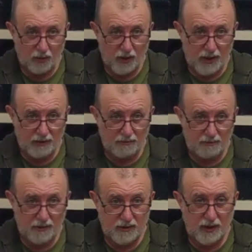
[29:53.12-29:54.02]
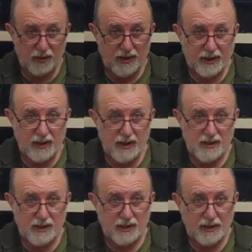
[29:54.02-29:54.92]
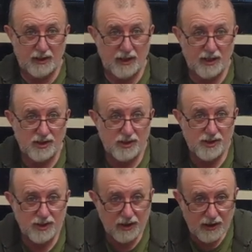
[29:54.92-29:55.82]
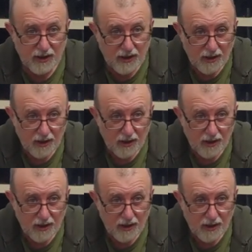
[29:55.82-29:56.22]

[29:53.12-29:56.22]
Well, you know, I think it is. I think I can actually see